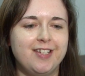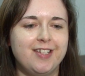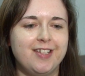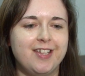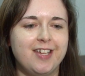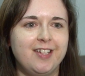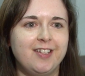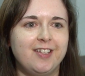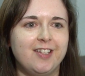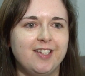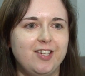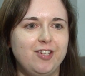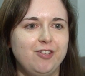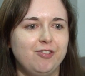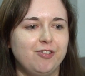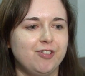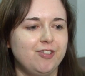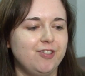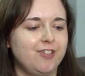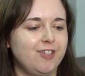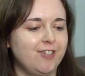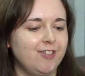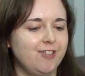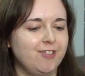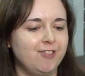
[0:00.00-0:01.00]
to think that you
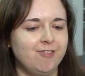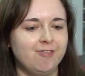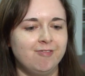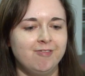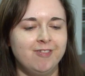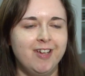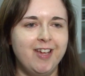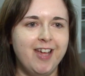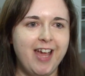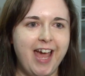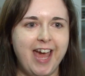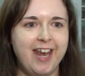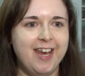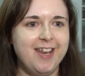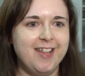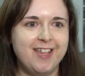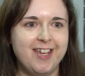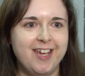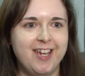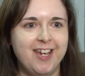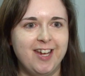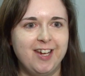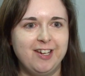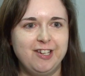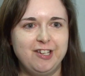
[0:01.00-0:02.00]
can do
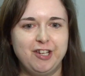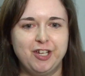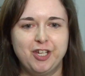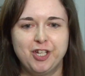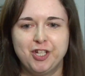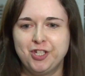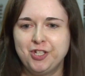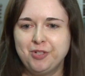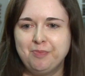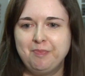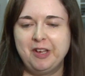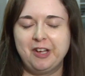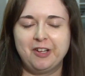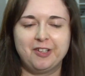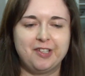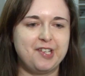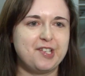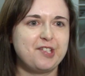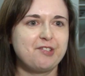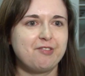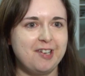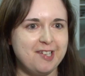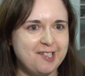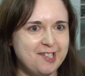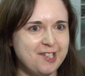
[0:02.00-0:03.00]
anything and you could be all
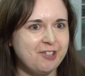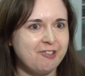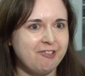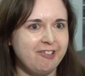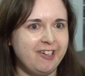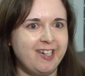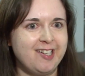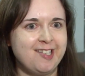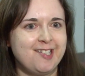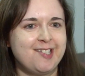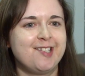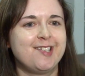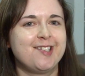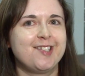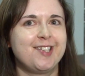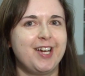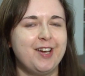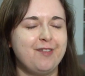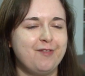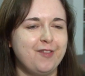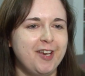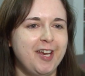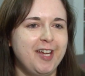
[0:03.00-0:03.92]
these crazy careers and stuff,